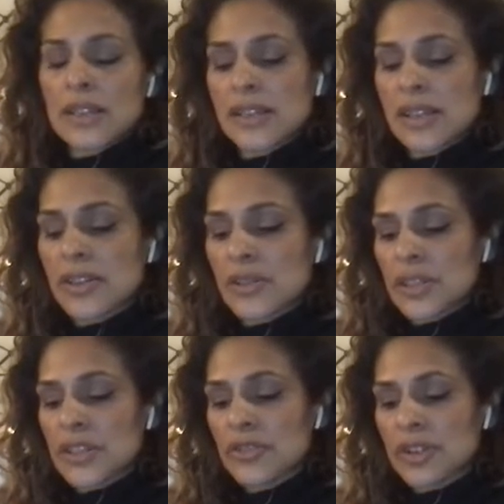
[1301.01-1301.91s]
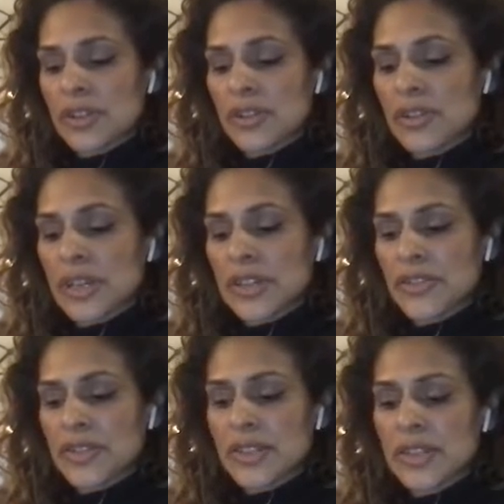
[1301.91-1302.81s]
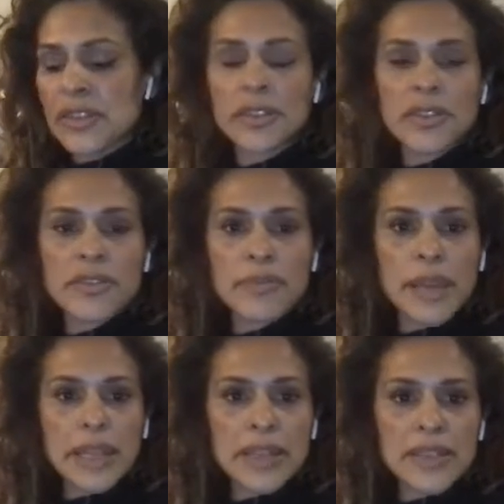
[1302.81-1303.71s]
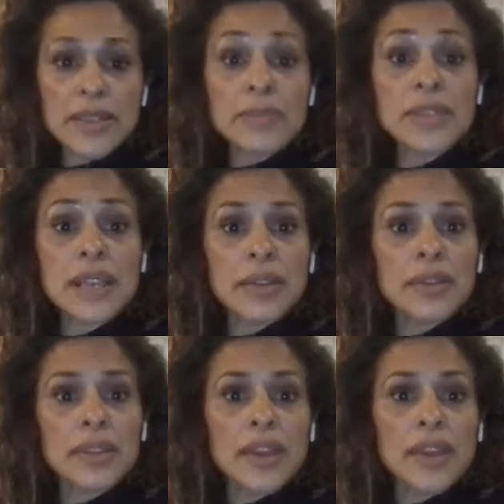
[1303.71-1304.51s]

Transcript: signal and trigger intracellular mechanisms that